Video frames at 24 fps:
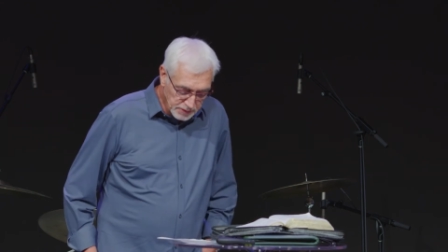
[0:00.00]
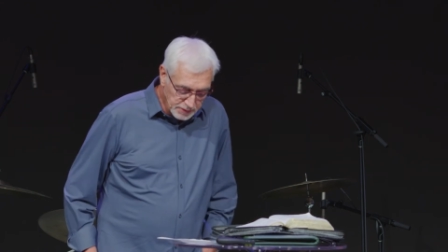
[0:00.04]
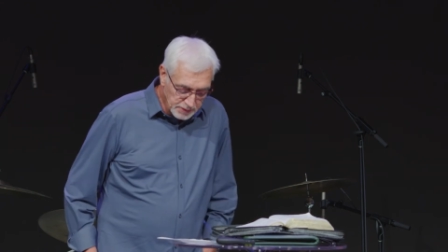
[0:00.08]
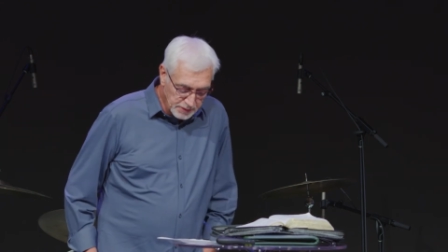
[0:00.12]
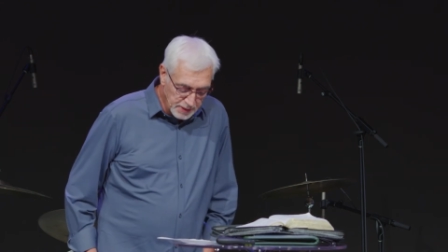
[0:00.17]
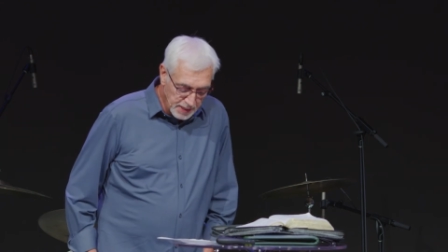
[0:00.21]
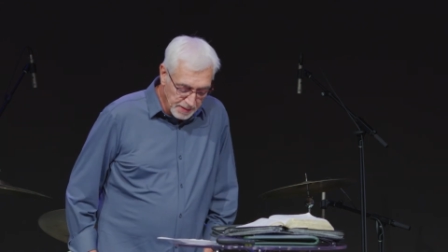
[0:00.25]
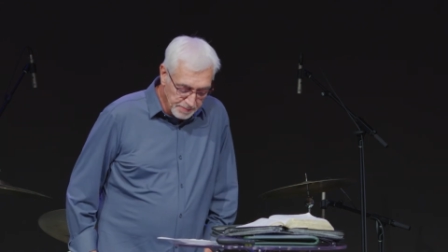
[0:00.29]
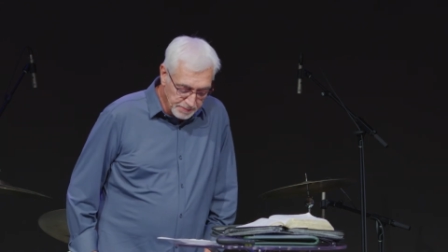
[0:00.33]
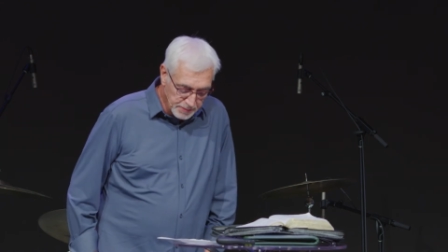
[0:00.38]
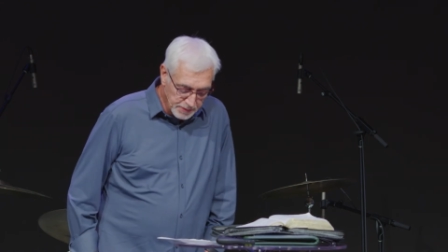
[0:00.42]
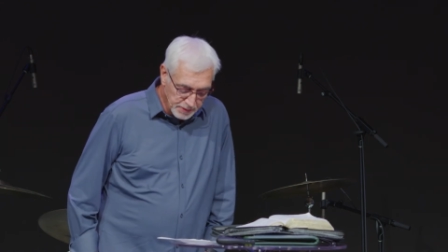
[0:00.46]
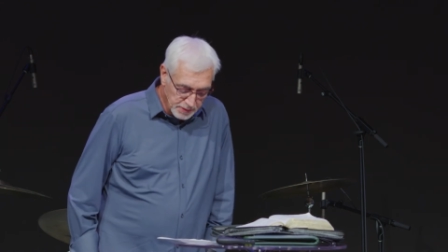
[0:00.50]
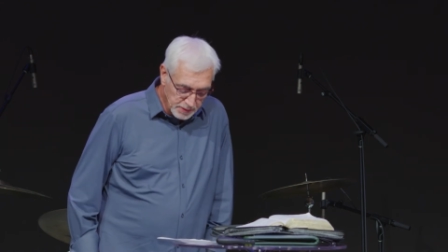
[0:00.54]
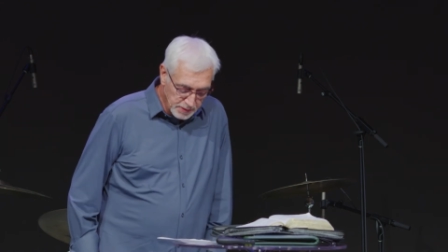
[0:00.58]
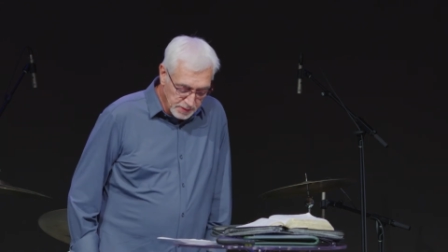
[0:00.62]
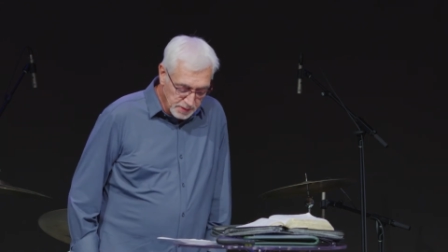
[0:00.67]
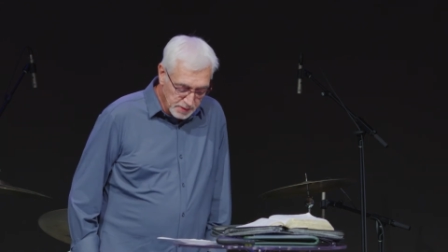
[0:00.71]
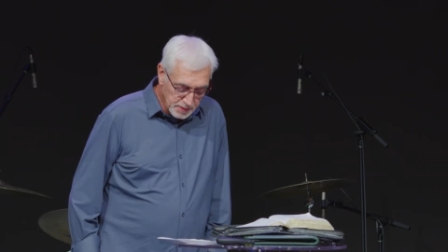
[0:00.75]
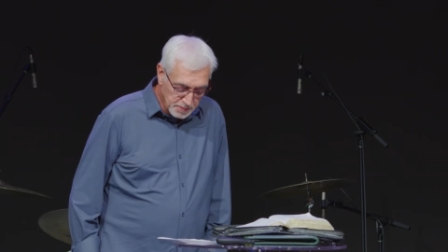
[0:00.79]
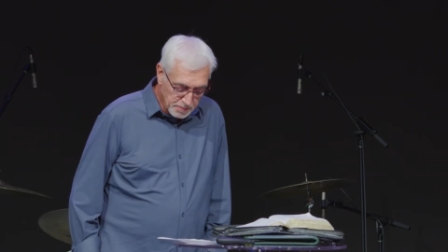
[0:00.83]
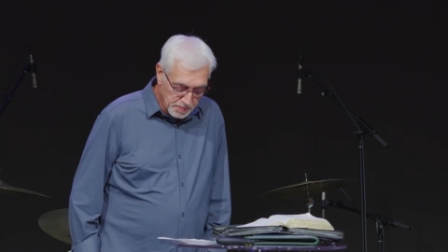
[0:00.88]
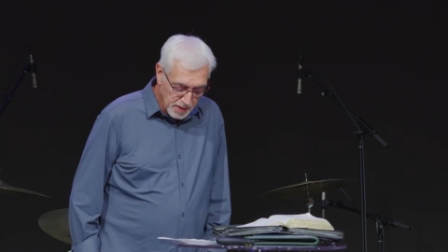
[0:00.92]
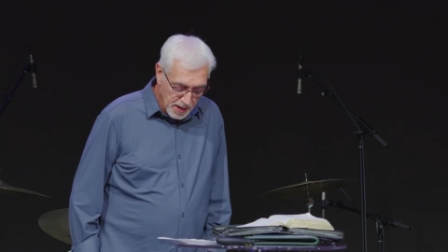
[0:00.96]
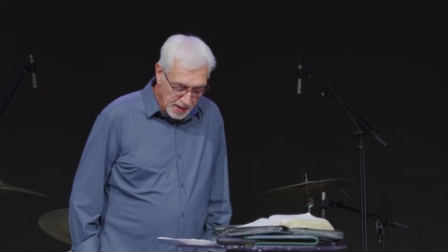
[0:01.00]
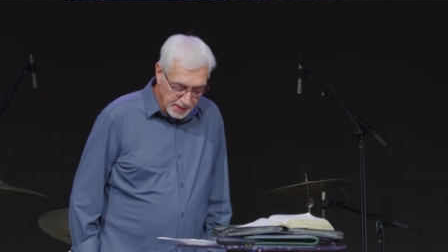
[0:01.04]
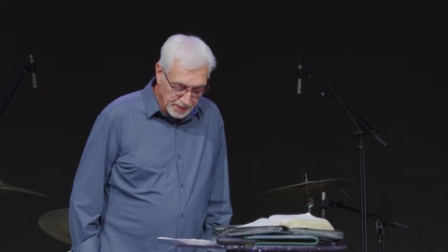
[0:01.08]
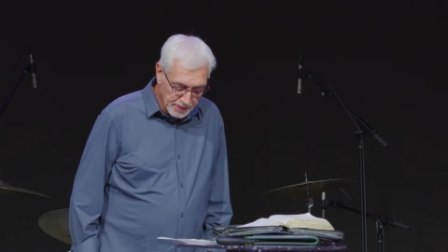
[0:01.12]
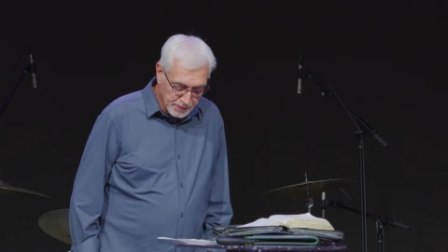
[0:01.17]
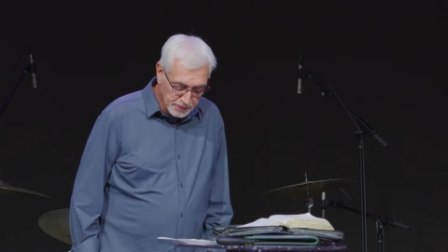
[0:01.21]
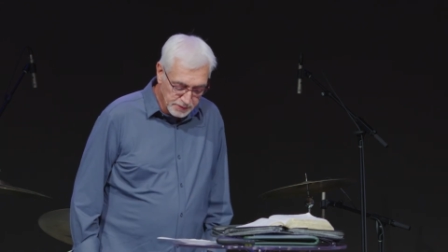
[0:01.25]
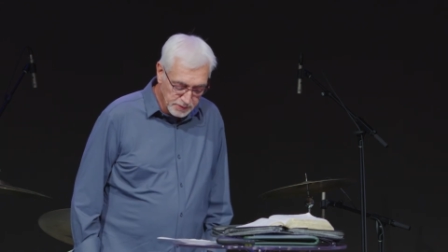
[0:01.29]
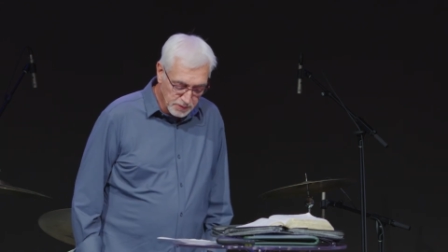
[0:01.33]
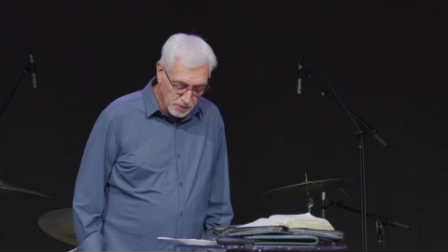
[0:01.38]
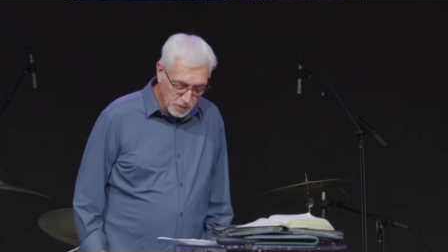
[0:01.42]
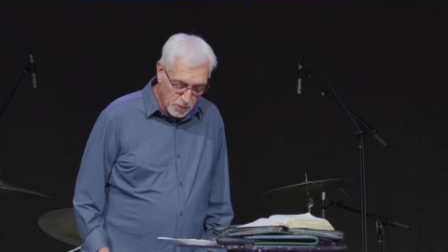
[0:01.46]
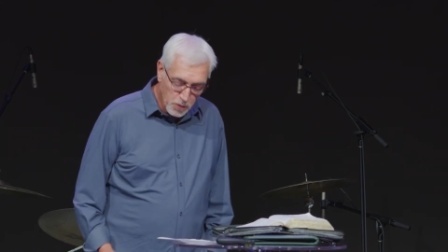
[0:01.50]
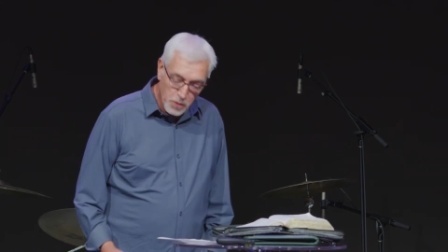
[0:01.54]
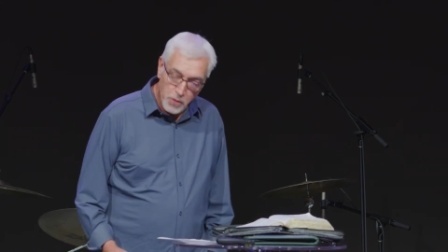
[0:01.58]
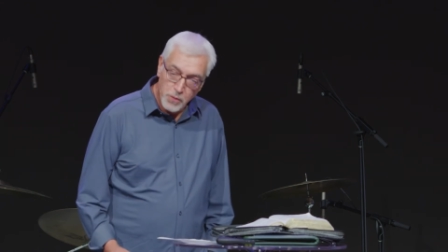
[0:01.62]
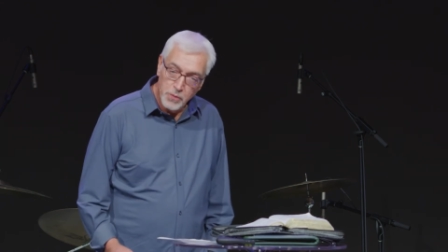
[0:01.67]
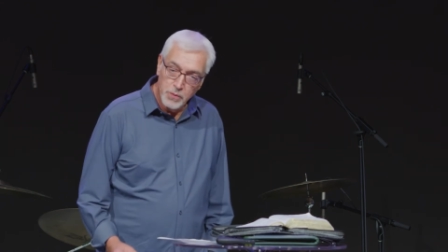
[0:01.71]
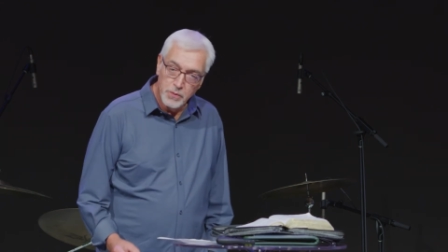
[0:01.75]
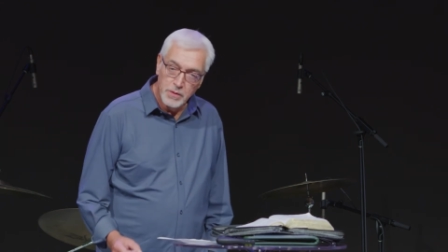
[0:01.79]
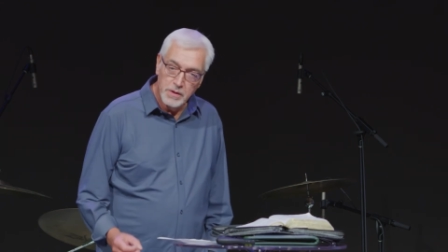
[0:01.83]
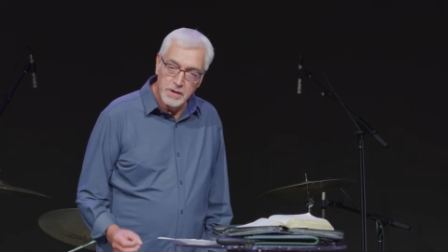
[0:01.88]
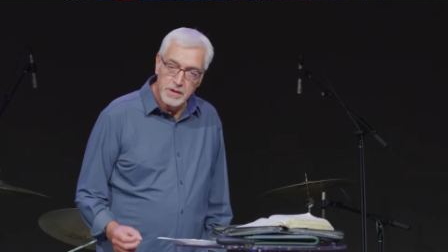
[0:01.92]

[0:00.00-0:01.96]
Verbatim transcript: tempted by his own